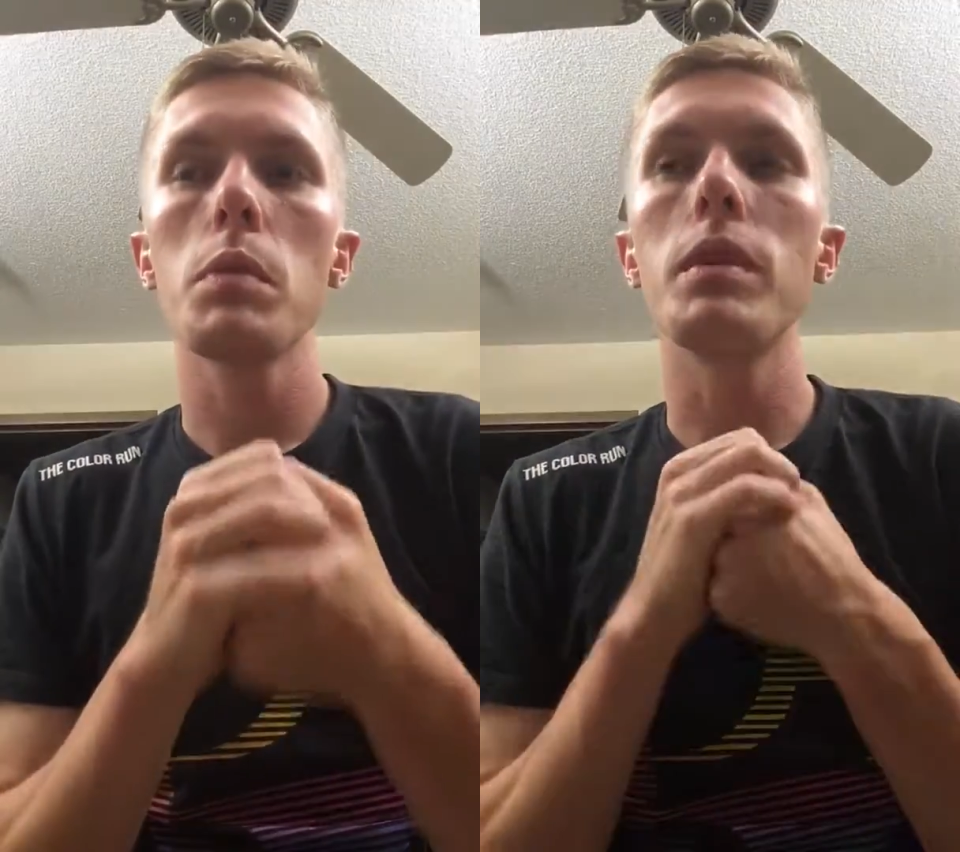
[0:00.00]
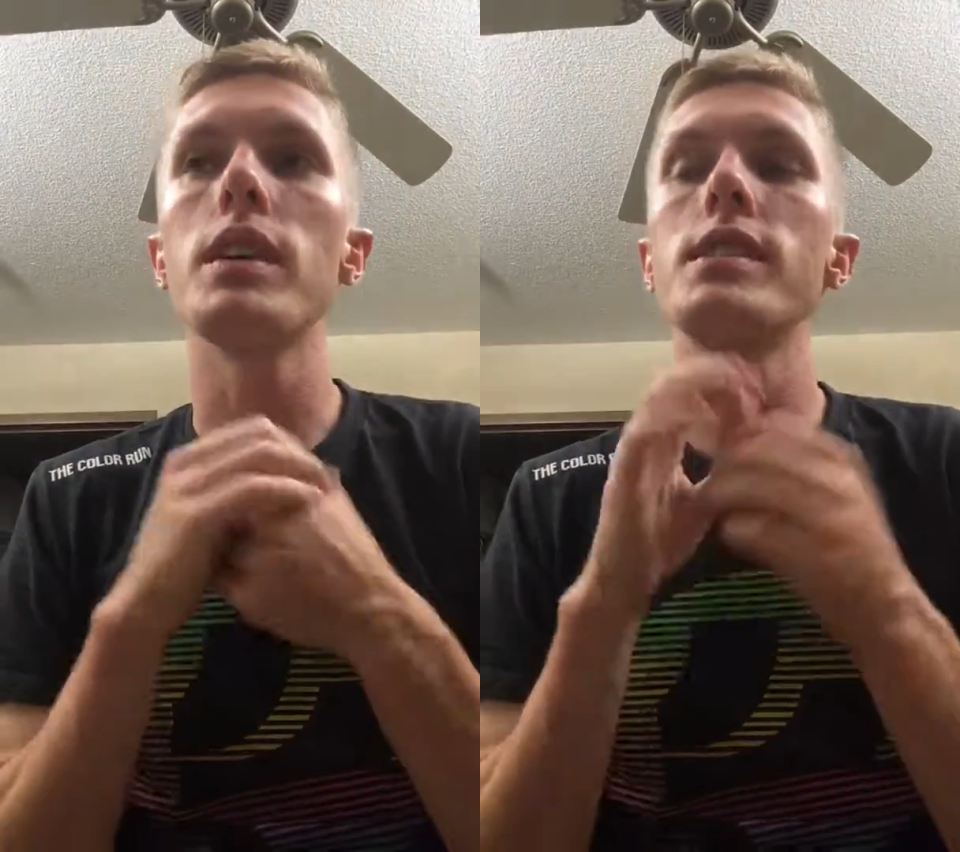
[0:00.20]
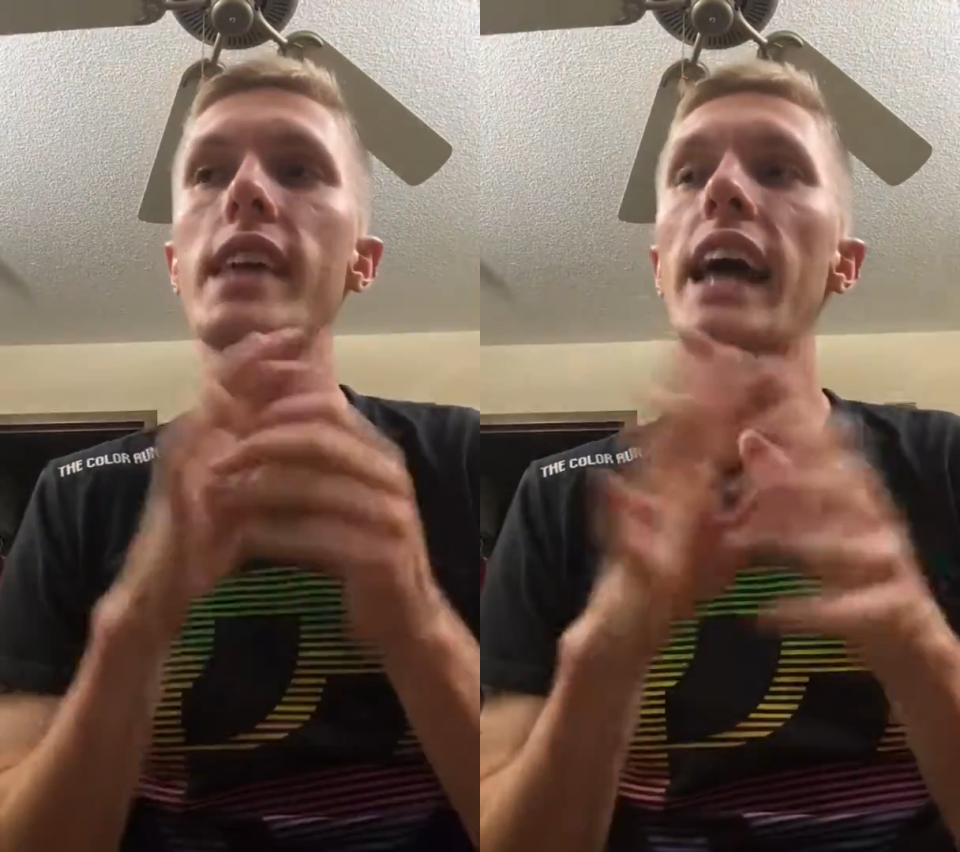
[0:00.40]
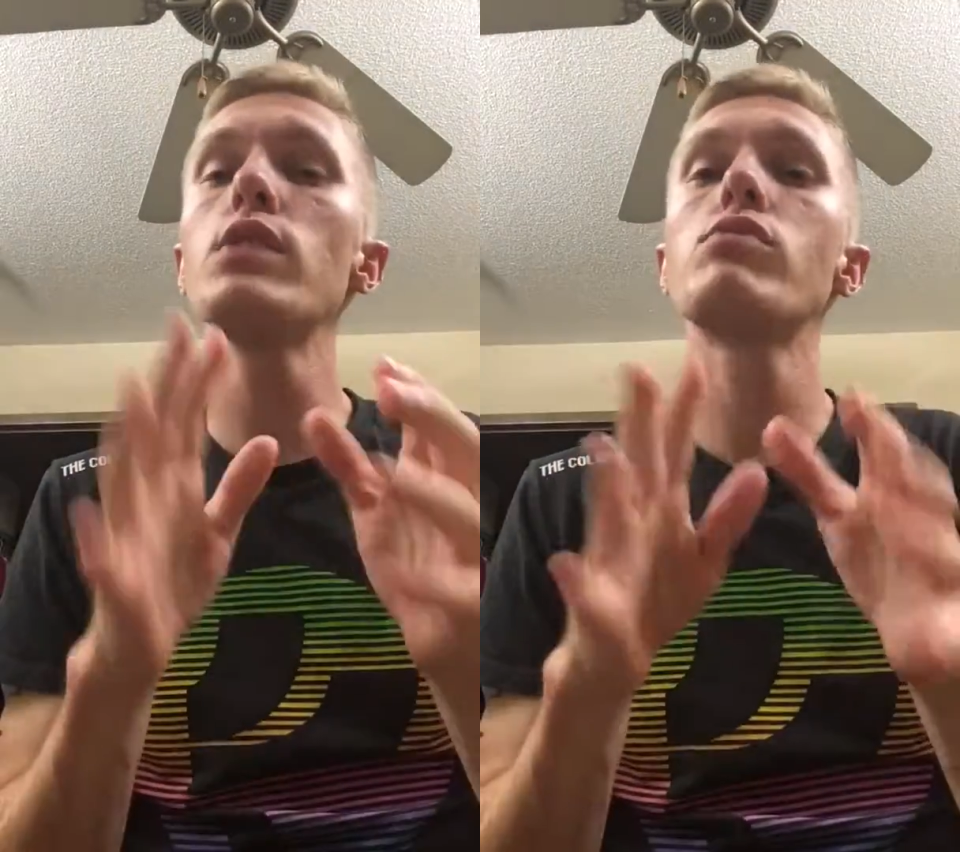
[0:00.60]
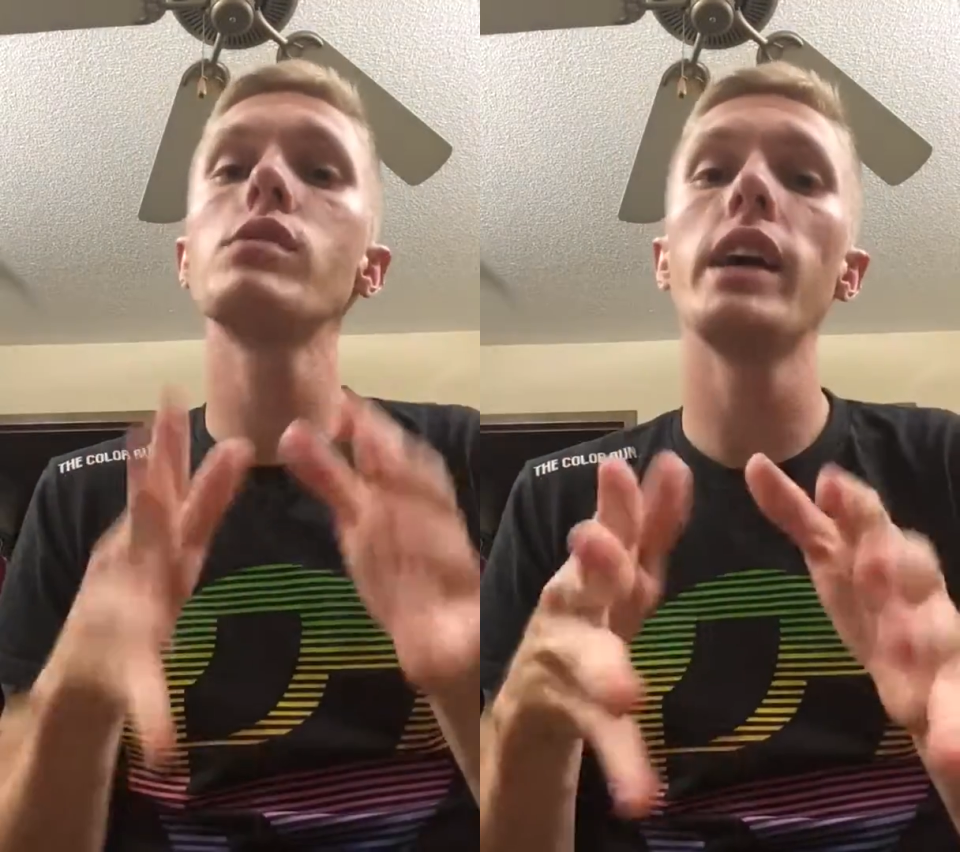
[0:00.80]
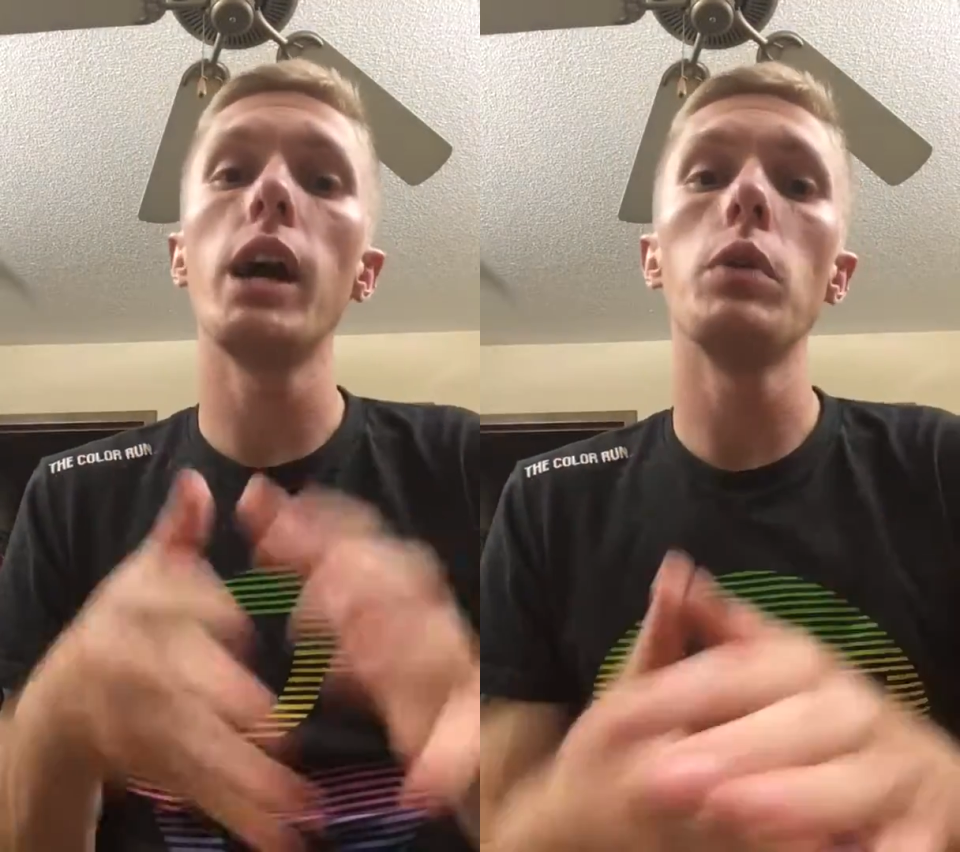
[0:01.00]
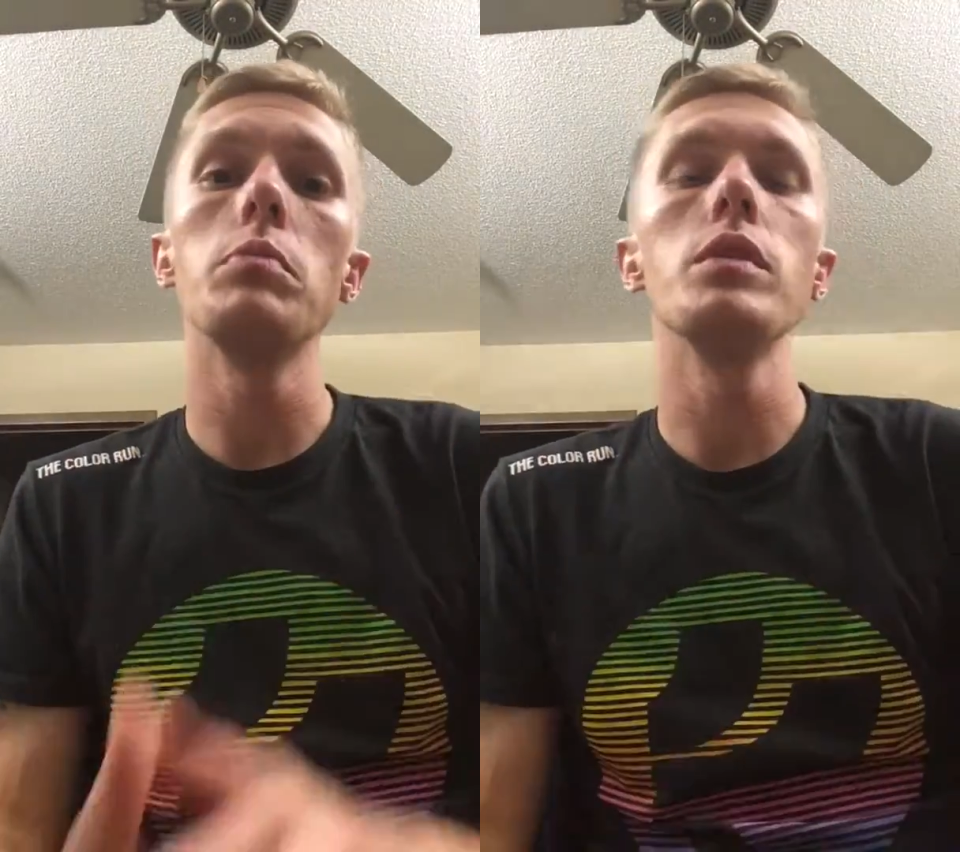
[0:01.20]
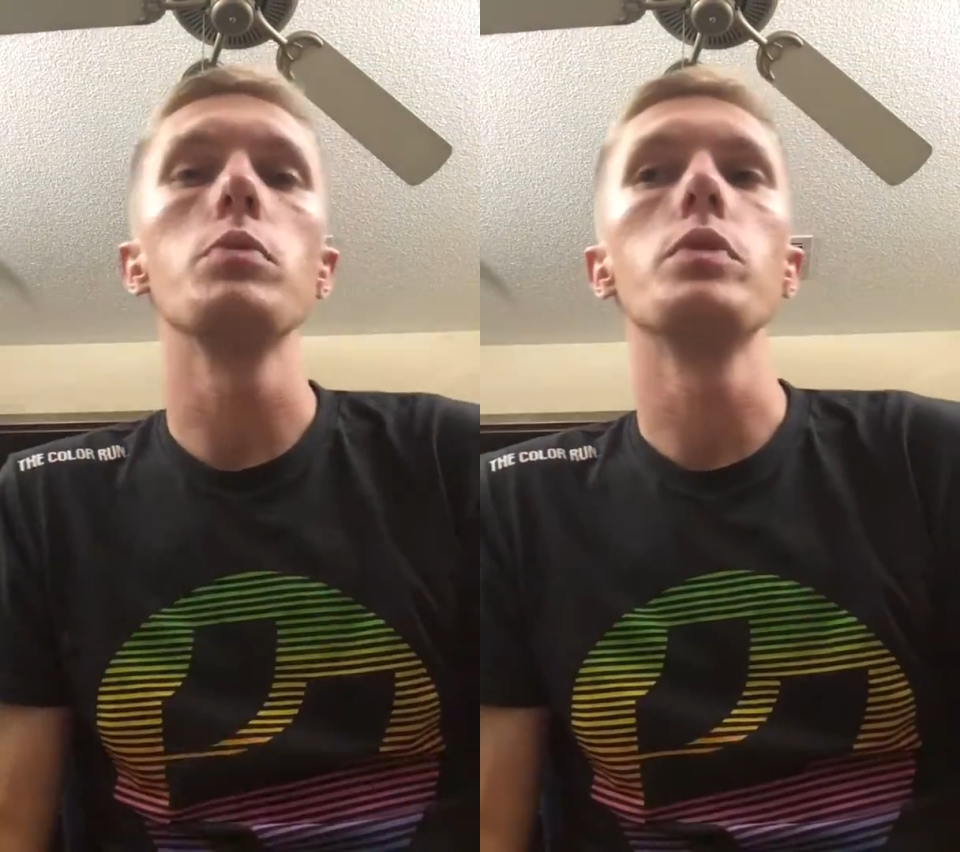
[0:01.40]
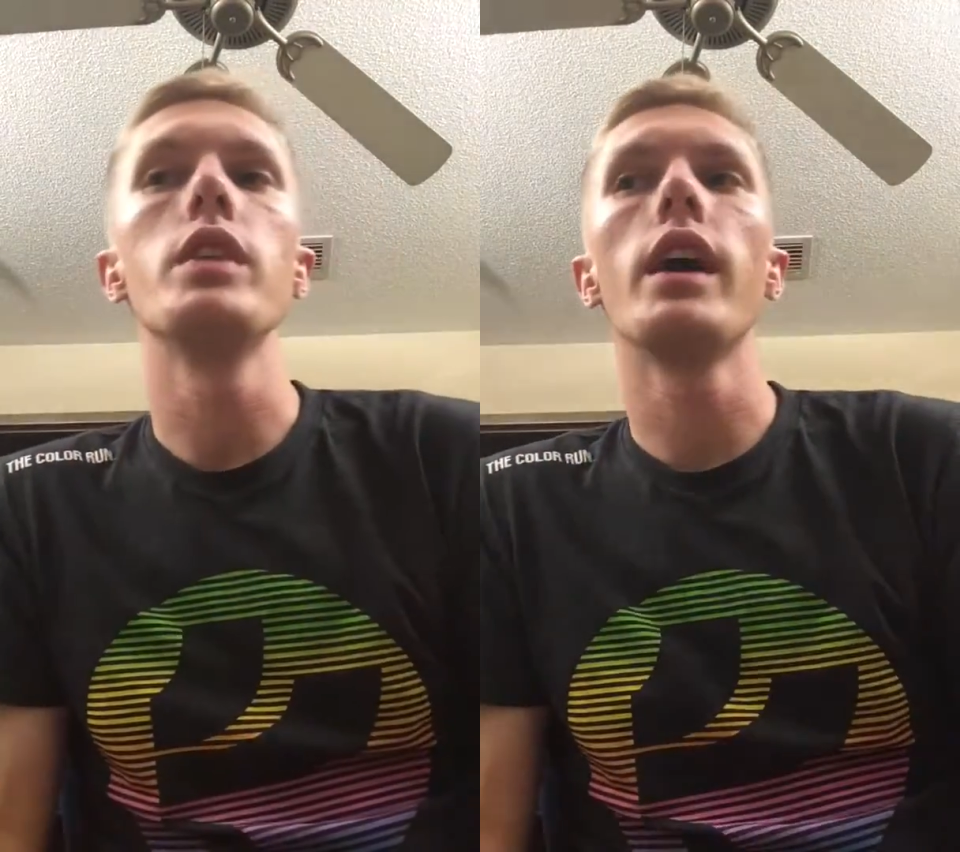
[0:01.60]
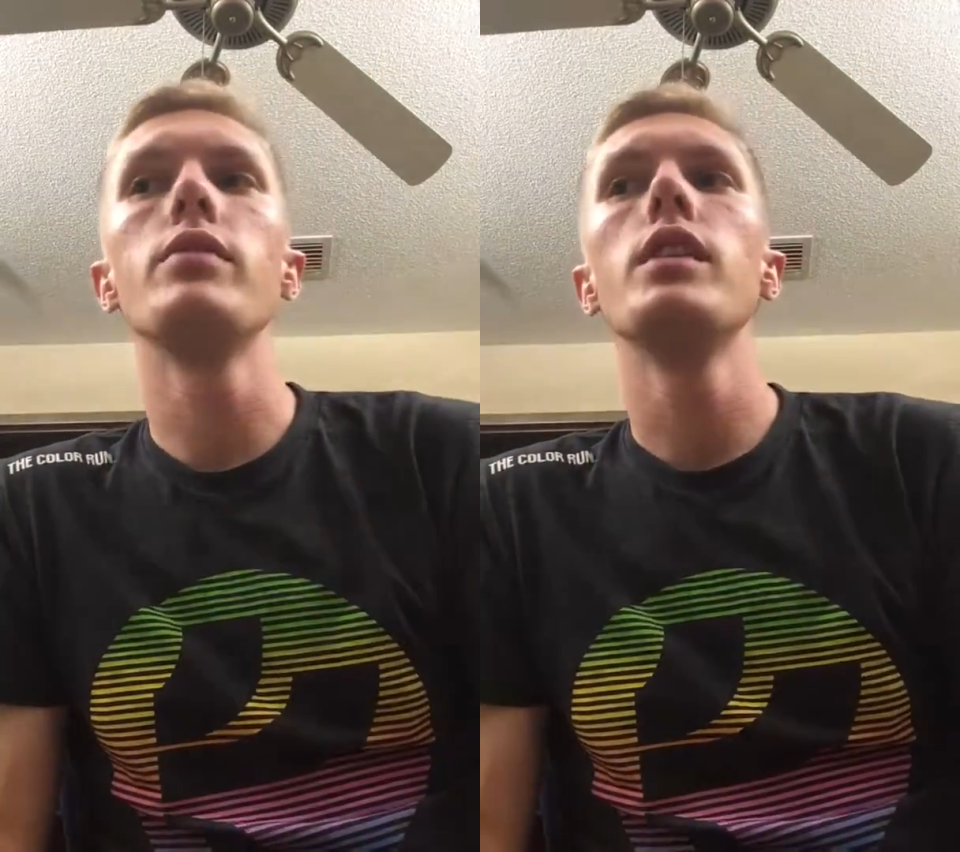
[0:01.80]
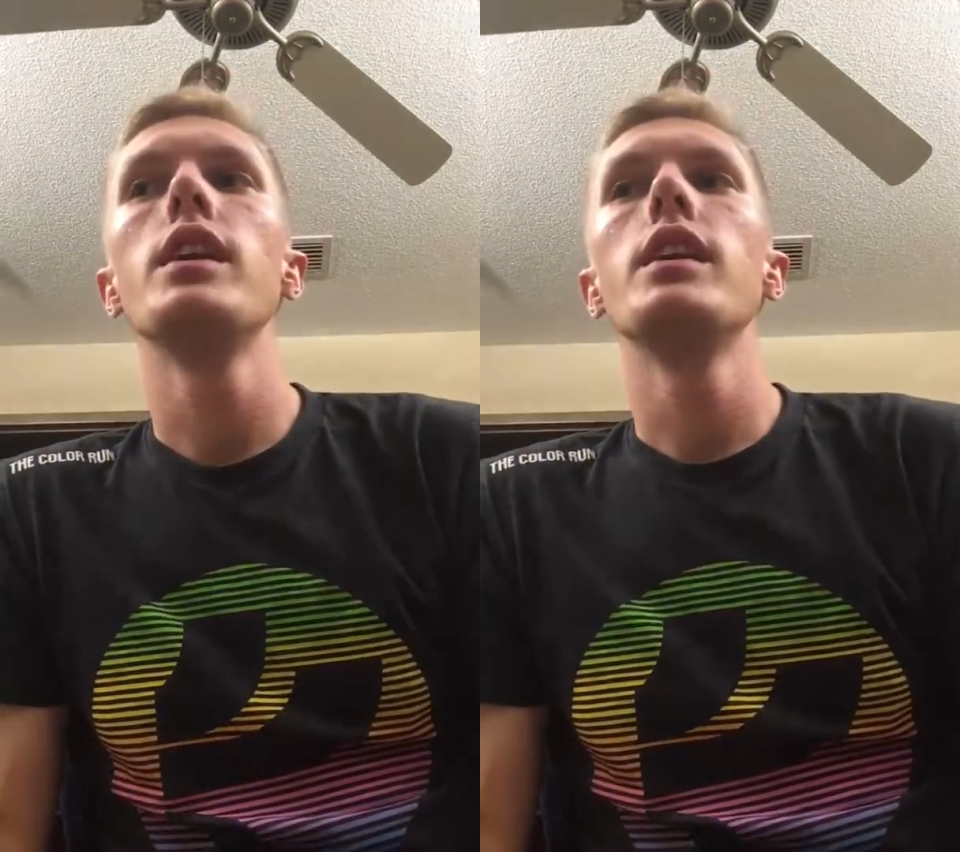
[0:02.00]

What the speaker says: Because that's really helped me when I